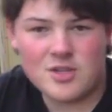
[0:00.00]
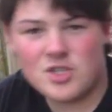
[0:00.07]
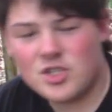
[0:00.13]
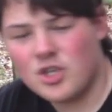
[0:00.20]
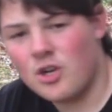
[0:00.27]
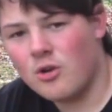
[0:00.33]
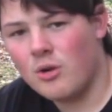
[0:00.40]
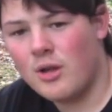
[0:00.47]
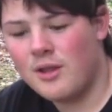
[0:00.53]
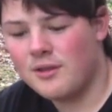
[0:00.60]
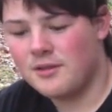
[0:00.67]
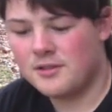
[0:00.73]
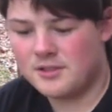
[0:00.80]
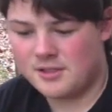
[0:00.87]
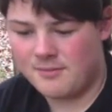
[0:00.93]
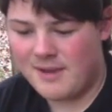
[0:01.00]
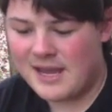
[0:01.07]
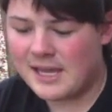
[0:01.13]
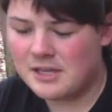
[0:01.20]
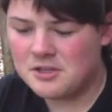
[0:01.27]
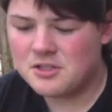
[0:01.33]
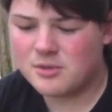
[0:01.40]
So to
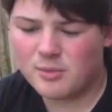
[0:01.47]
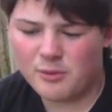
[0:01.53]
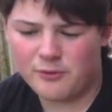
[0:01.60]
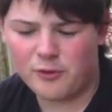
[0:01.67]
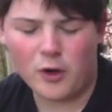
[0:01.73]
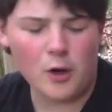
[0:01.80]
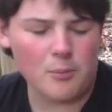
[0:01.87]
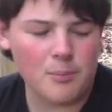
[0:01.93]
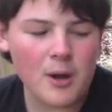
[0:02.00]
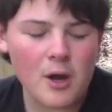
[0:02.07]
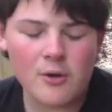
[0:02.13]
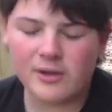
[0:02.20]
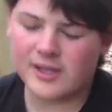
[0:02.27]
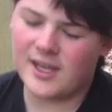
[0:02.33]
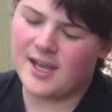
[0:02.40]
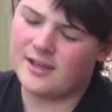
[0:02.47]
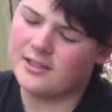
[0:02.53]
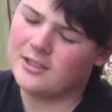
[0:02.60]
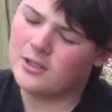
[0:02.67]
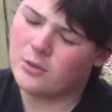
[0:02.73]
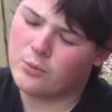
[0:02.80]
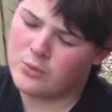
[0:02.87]
make it usable for our bow again,
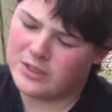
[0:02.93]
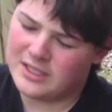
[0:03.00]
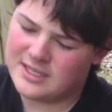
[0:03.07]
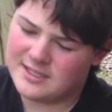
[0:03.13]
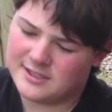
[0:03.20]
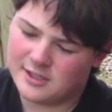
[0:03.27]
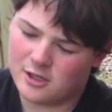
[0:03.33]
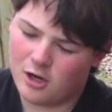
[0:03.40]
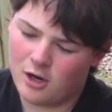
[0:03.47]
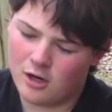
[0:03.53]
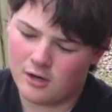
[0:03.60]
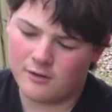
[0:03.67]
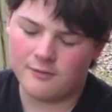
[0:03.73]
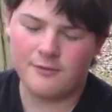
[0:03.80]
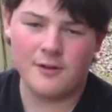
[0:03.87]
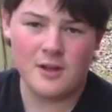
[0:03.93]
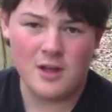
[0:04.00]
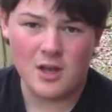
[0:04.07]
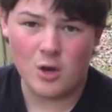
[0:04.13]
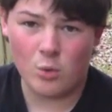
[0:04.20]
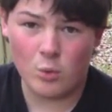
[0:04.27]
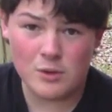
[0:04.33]
we need to carve
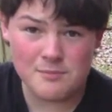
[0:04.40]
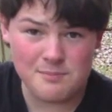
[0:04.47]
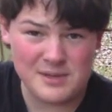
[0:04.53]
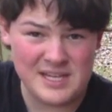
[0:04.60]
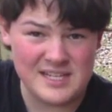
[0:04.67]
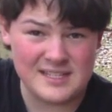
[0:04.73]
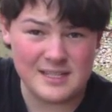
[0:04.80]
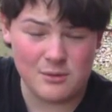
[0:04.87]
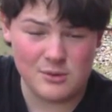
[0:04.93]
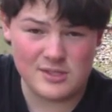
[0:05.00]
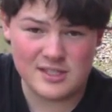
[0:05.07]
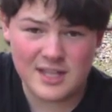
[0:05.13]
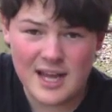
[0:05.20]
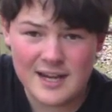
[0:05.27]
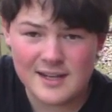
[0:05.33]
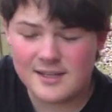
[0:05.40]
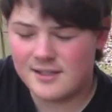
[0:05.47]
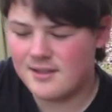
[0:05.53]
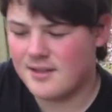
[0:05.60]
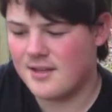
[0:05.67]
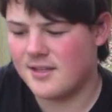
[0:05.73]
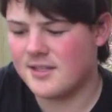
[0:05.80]
a wooden piece that will slide
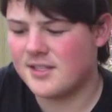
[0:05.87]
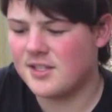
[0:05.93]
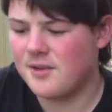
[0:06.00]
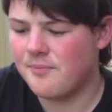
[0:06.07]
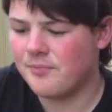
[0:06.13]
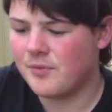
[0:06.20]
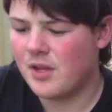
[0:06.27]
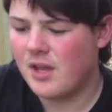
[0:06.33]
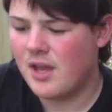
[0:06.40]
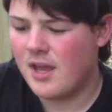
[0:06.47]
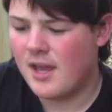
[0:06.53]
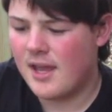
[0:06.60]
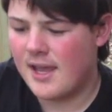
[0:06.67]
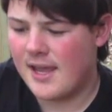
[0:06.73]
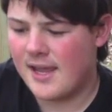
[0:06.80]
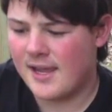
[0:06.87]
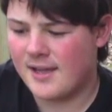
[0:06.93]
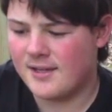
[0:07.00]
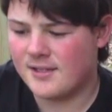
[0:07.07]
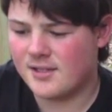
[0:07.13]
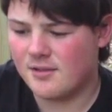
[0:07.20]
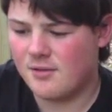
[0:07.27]
into this
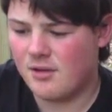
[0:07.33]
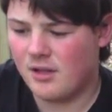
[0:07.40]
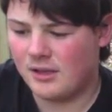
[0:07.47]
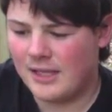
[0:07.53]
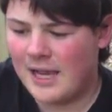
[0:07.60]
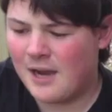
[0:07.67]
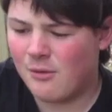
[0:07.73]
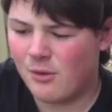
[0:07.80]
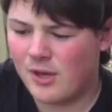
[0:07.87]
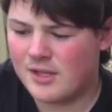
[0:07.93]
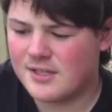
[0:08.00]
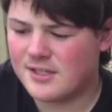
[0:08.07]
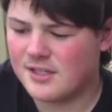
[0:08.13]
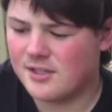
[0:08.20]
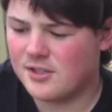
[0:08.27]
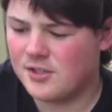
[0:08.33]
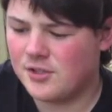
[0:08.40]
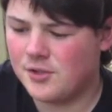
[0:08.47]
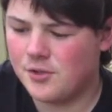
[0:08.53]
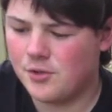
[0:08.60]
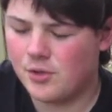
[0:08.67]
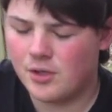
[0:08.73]
and allow us
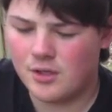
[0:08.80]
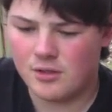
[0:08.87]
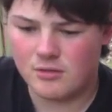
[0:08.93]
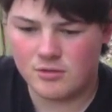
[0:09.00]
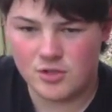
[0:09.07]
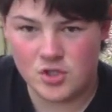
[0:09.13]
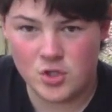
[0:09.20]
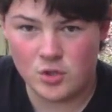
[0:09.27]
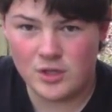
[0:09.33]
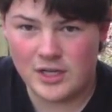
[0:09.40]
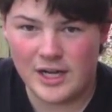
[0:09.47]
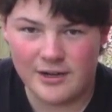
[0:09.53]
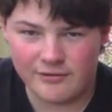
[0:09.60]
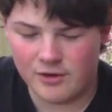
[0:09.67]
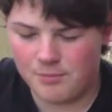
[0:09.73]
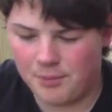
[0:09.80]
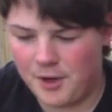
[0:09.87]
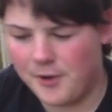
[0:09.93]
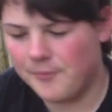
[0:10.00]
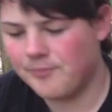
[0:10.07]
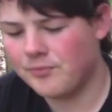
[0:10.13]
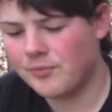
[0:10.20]
to shoot it out of our bow.